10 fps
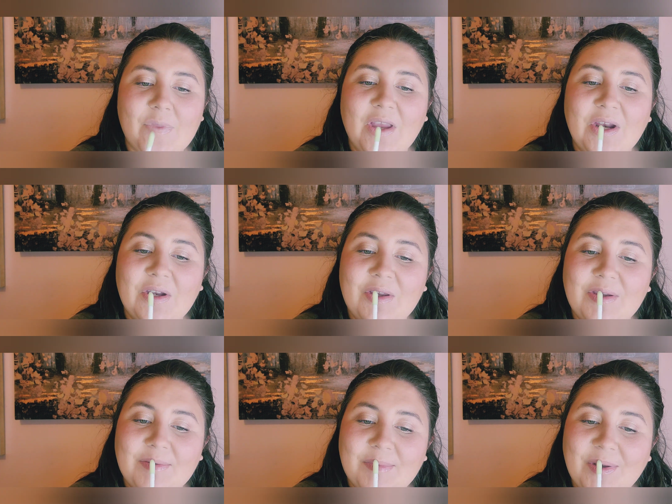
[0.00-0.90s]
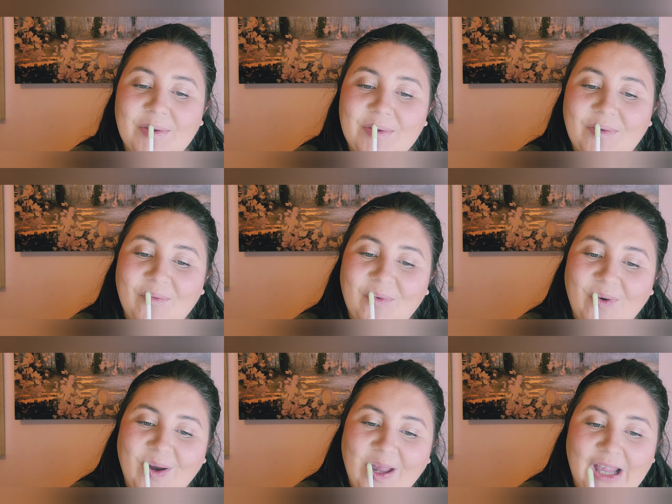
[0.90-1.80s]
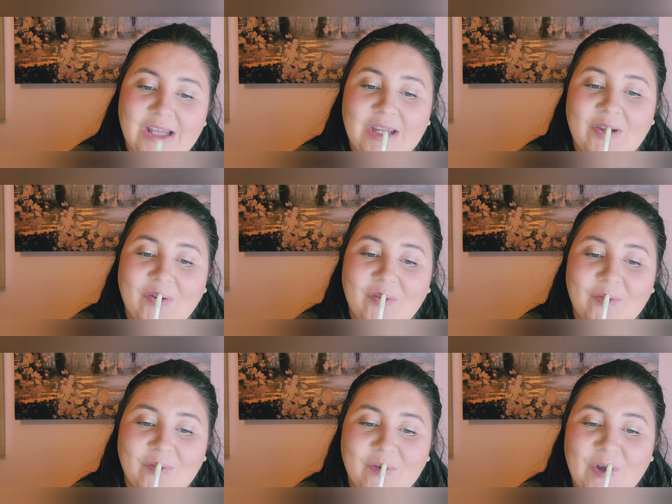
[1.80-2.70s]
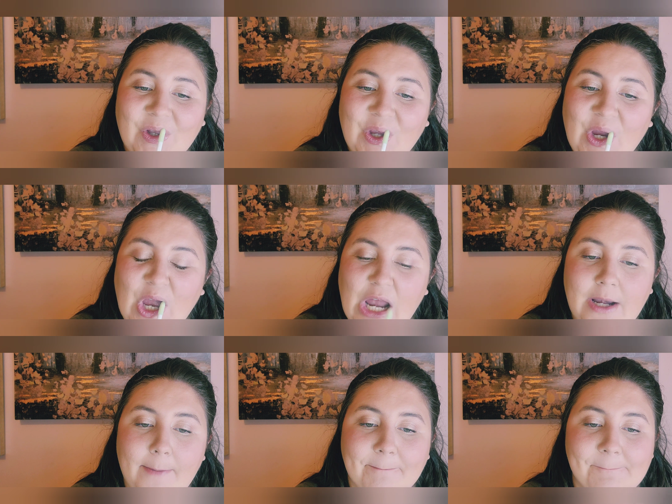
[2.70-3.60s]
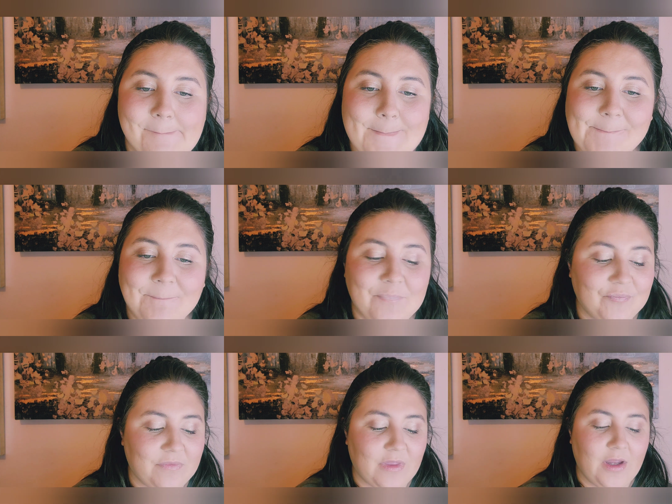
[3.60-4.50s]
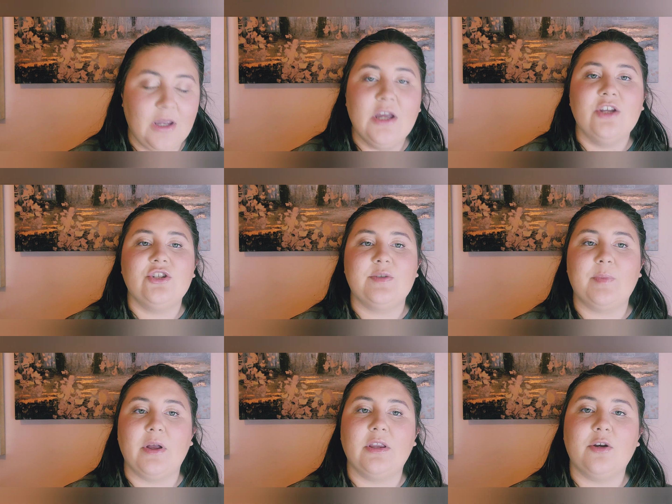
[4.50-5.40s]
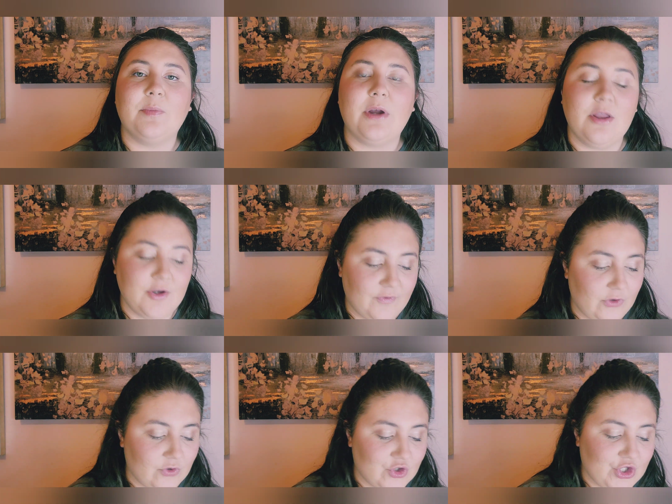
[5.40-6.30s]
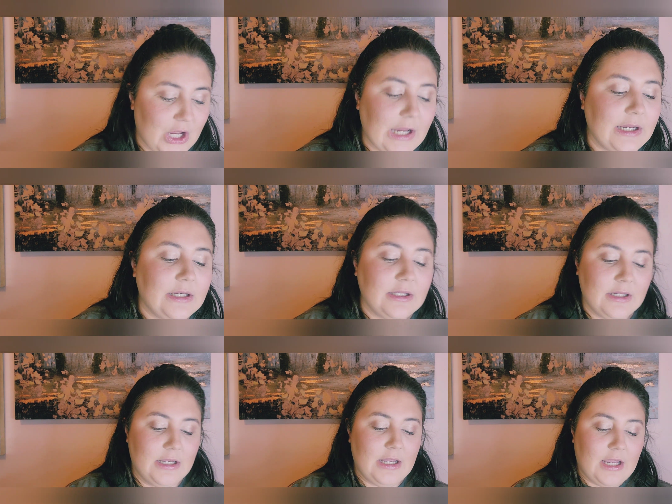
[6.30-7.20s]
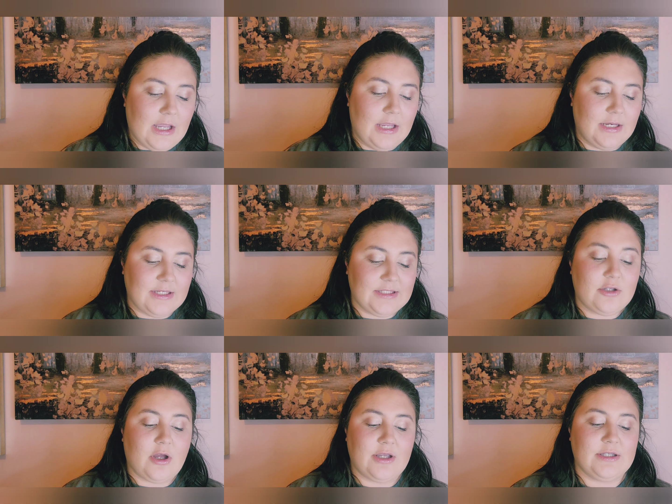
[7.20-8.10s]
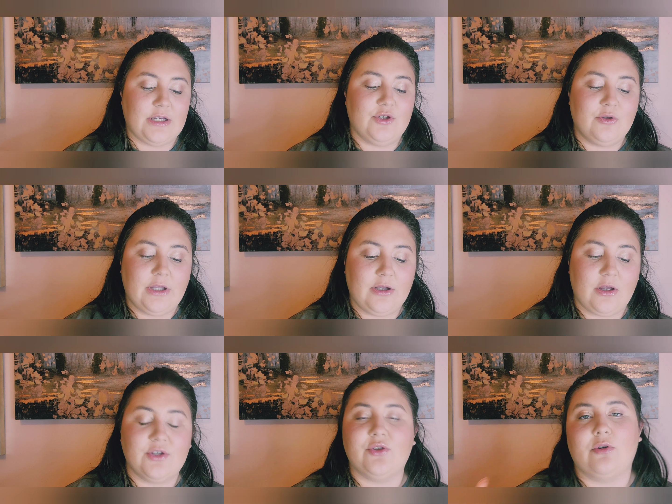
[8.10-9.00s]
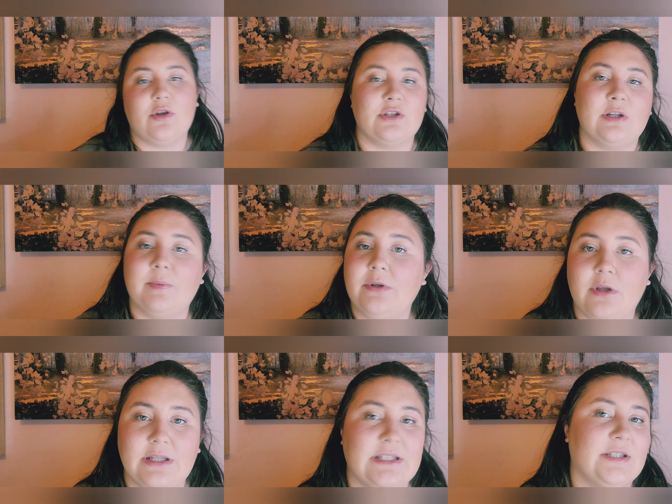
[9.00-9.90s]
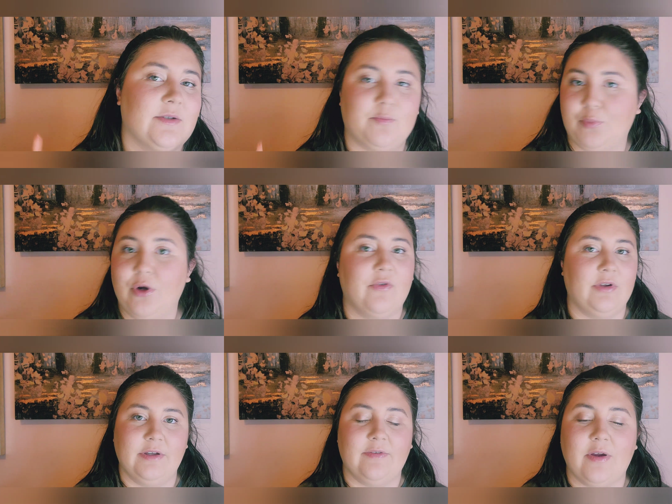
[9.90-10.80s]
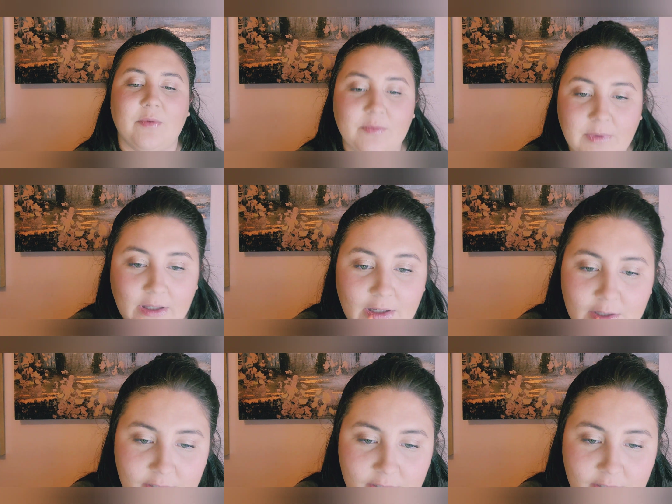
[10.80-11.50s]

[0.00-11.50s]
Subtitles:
And it smells really, really good. Just put a little bit on there for a little shine. It is gloss. I do like gloss, so gloss on top of gloss is perfectly fine with me.